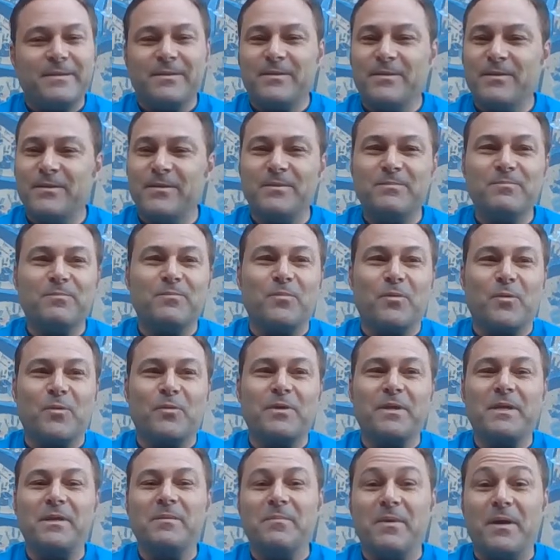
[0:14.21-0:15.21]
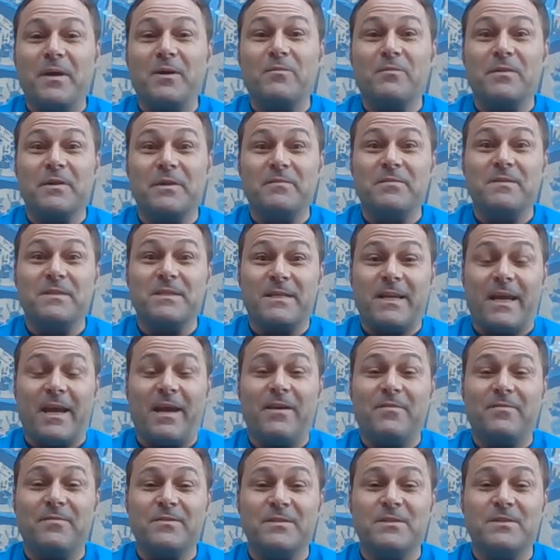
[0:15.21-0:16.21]
Good morning, Bellerive
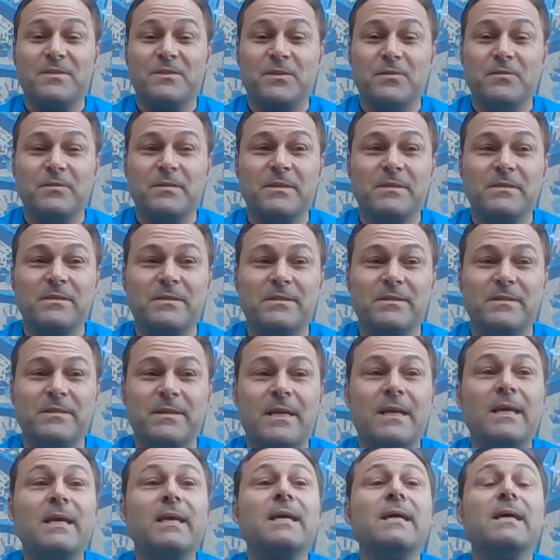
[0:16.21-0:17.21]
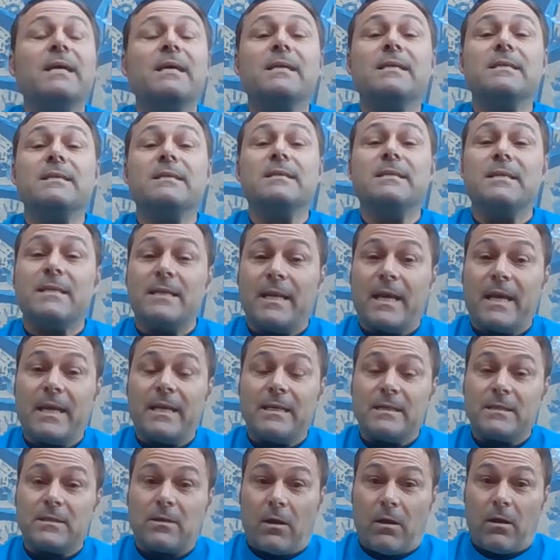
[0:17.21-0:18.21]
staff and students.
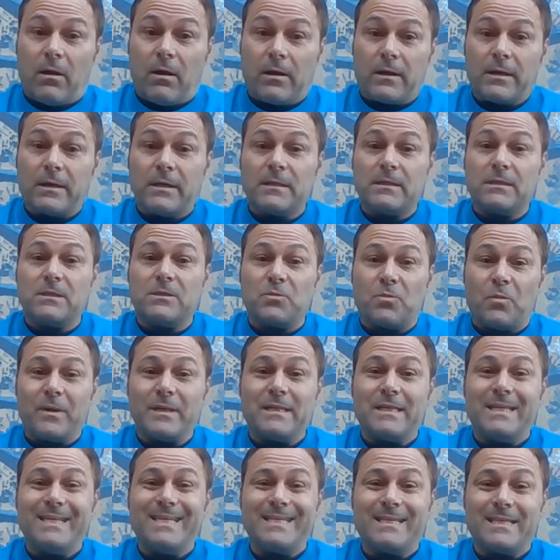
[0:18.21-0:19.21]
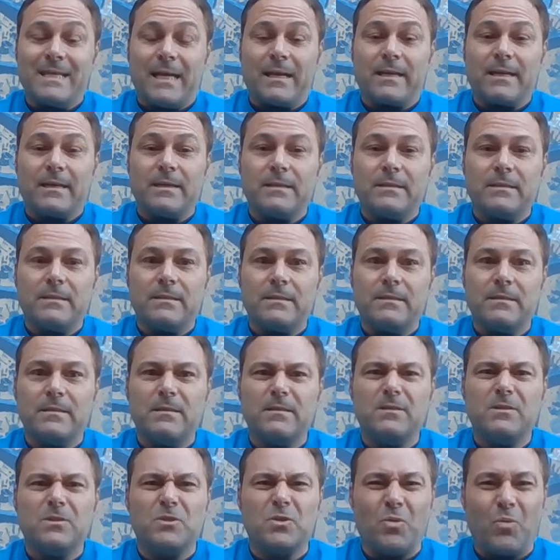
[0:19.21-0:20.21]
Today is August 22nd,
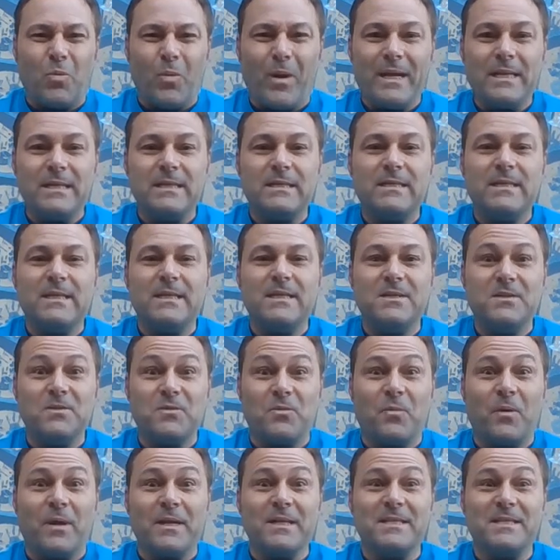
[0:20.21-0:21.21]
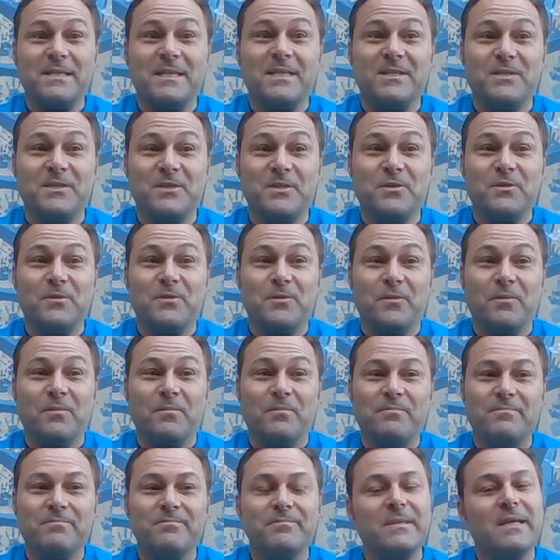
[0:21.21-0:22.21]
2022.
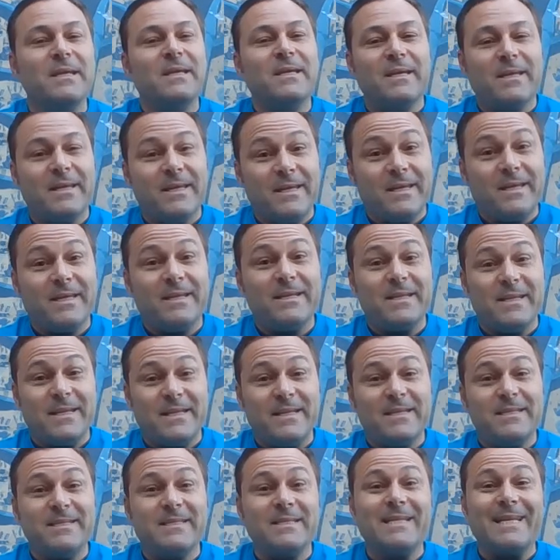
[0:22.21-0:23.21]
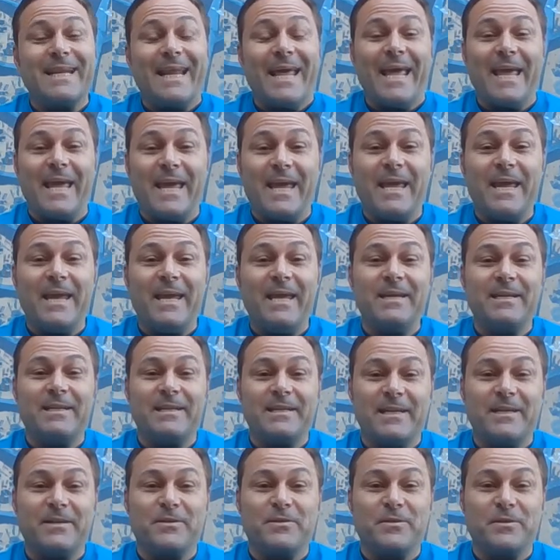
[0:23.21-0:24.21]
It is an A
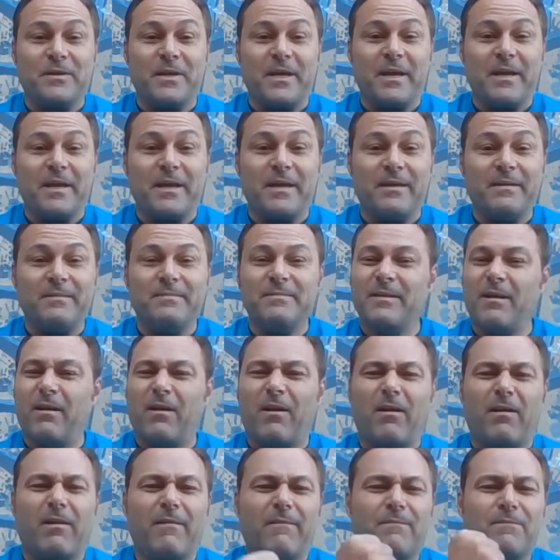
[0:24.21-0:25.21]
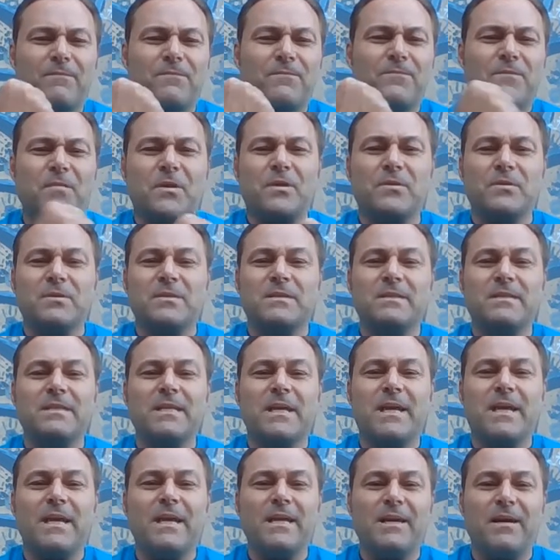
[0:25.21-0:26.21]
letter day, our first
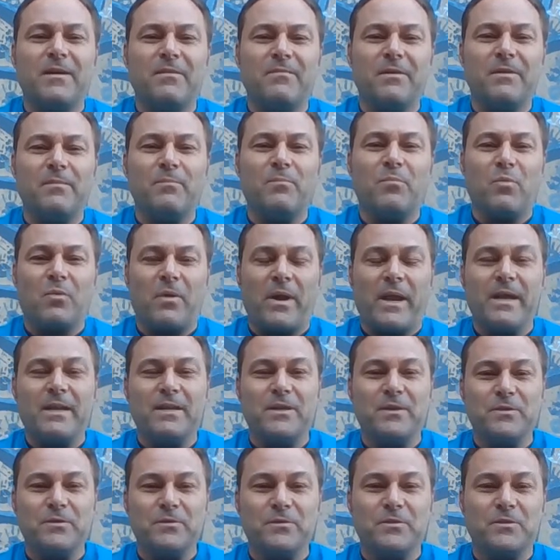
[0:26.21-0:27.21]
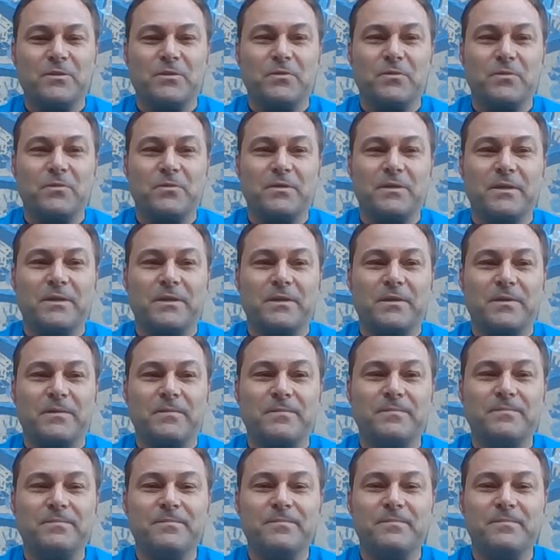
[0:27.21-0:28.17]
day of a brand new school year.